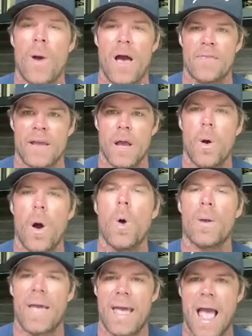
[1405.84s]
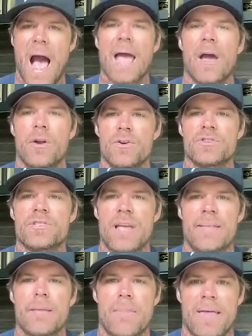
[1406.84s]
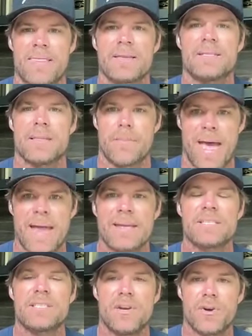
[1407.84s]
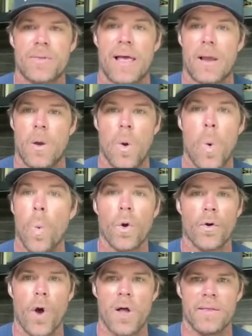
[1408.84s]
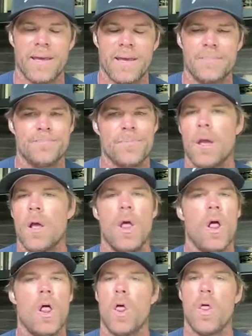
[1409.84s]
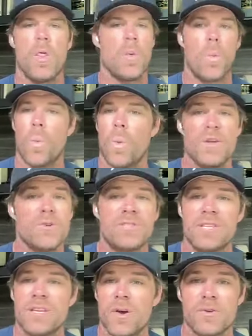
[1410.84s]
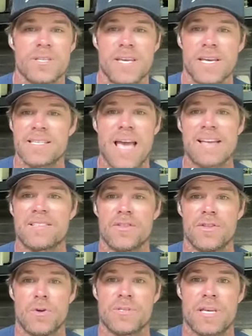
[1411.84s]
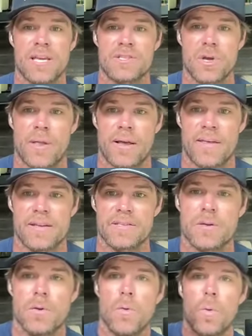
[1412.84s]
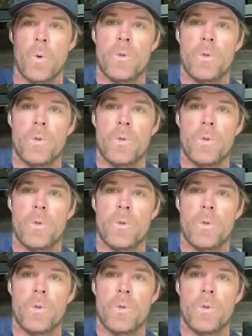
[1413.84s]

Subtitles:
a while they go, okay, I understand the method to the madness here. Like we're all in. When you see those kids, guys, those kids go like this.